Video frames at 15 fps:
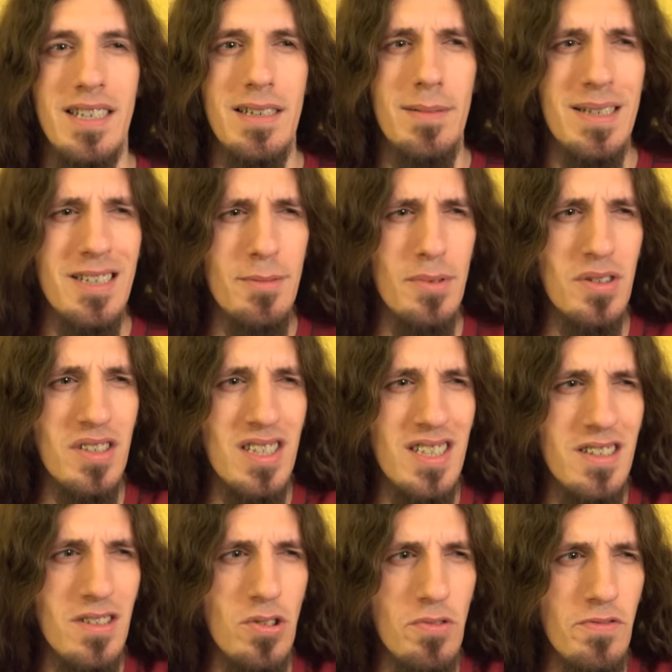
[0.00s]
And I almost
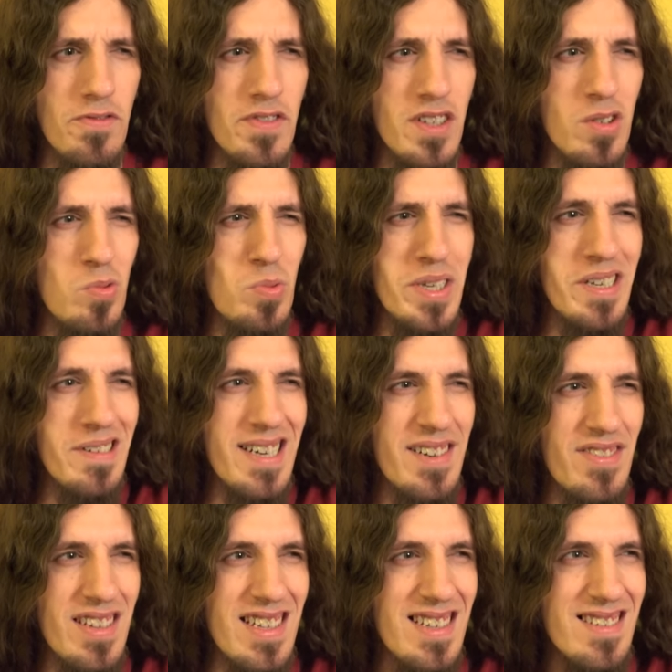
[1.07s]
still do feel weird
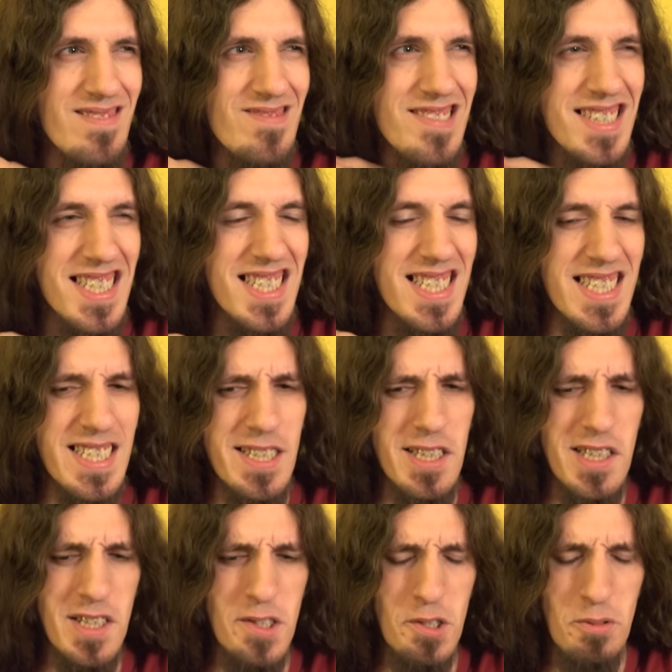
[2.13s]
after that one
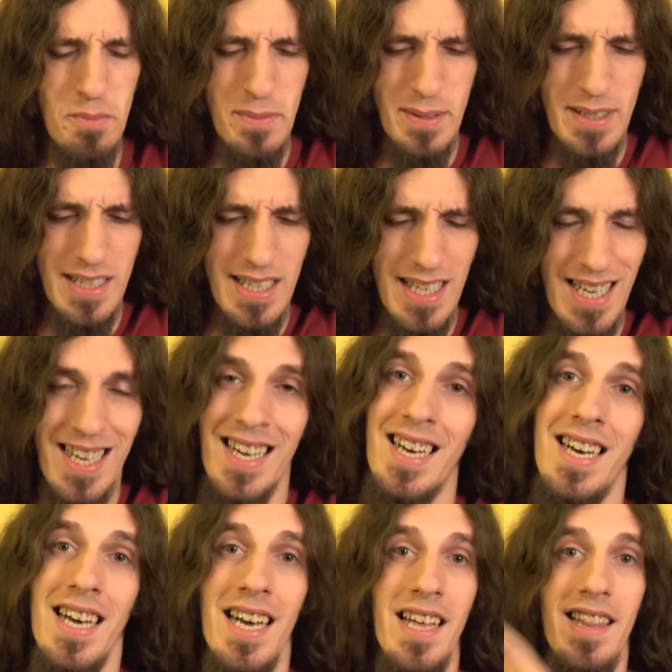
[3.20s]
scene, though, but
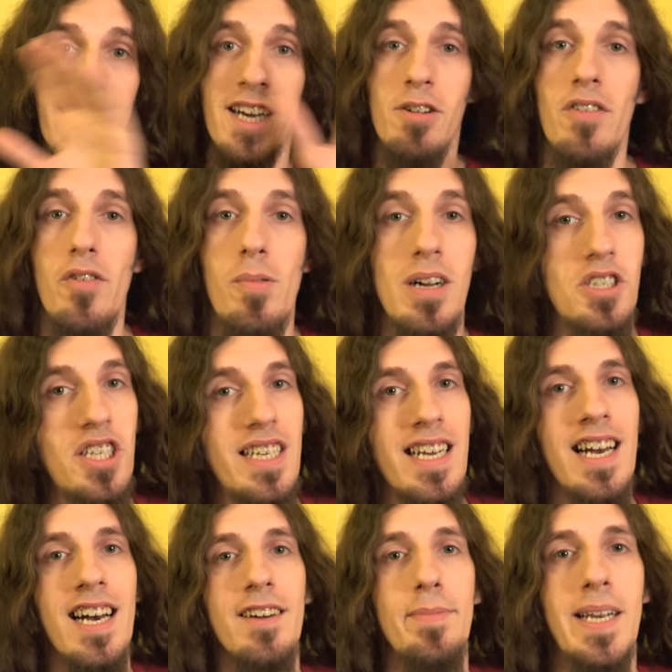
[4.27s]
thank you all for watching,
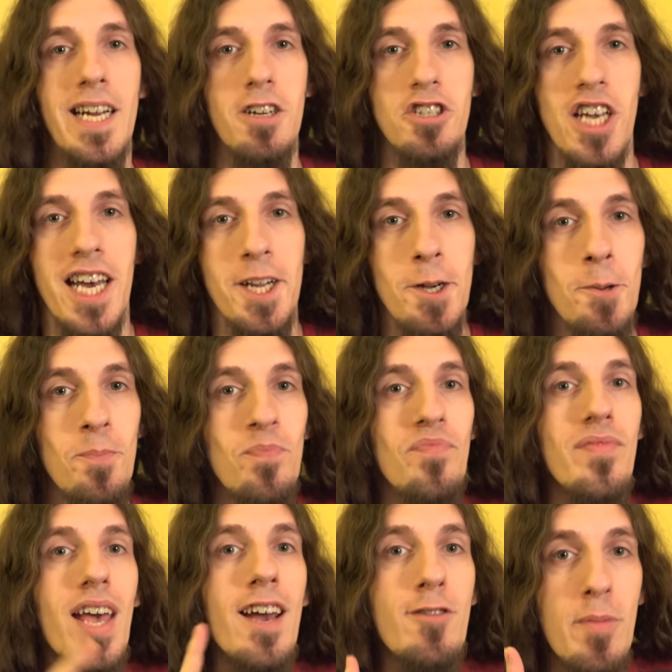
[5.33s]
I've been Decker Shado,
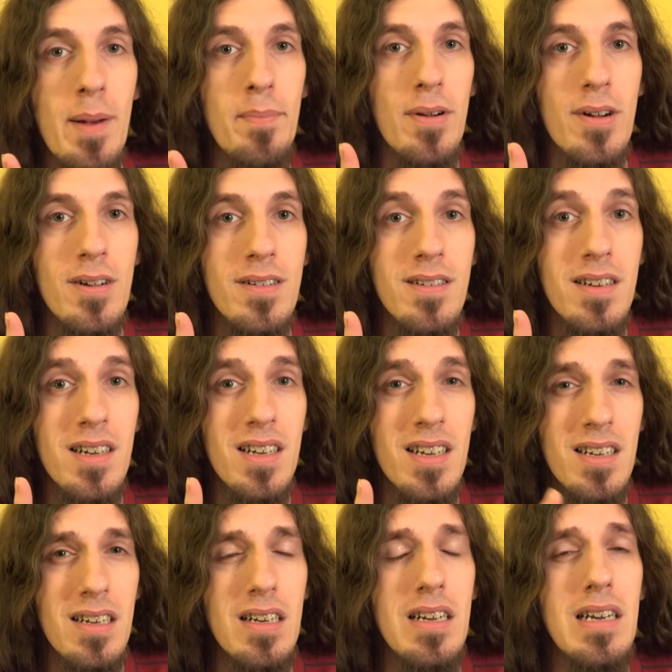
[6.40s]
and remember,
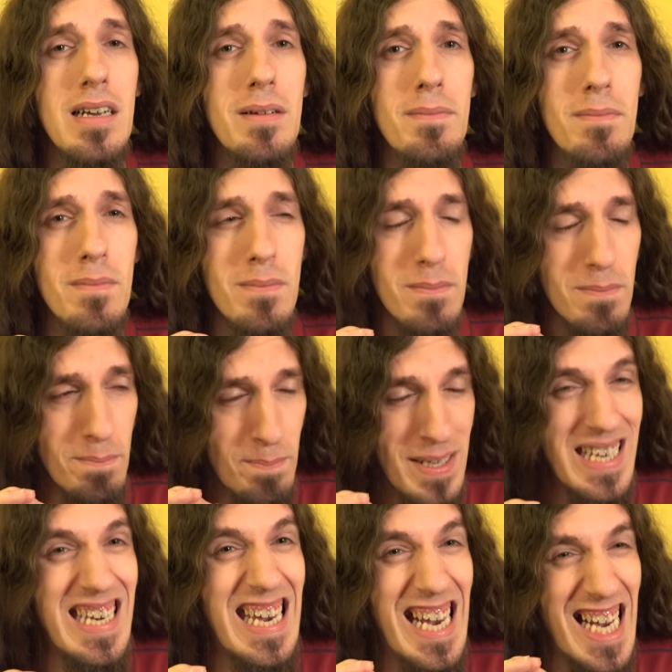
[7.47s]

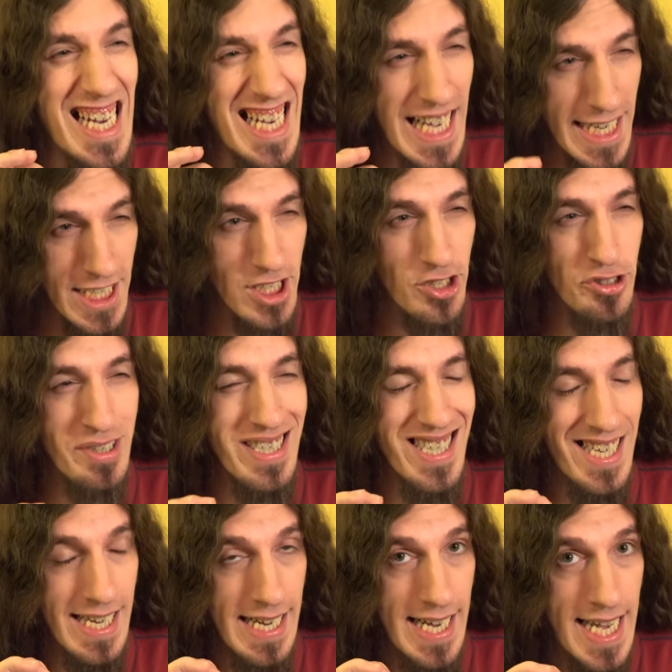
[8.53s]
be extra,
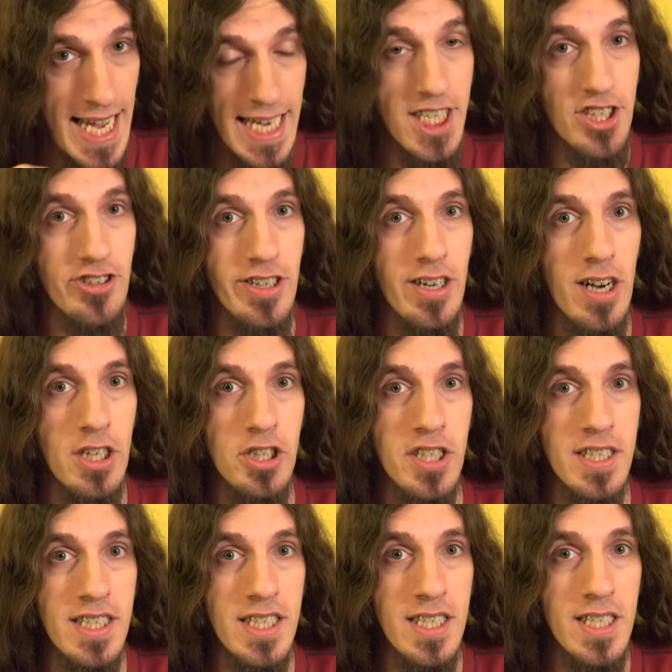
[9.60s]
extra
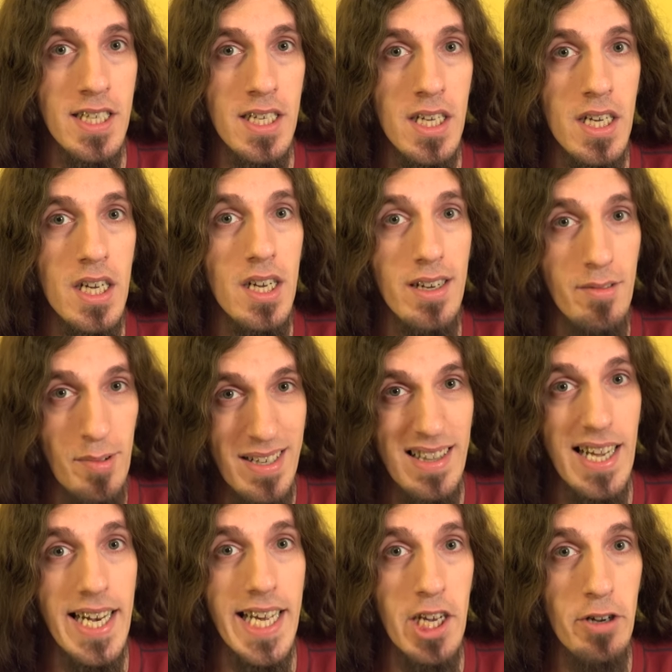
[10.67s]
cautious when
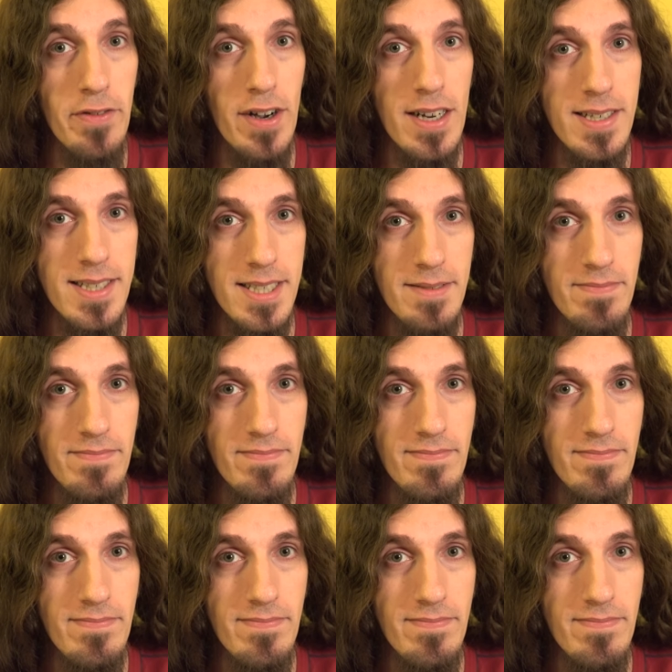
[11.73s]
lighting your farts.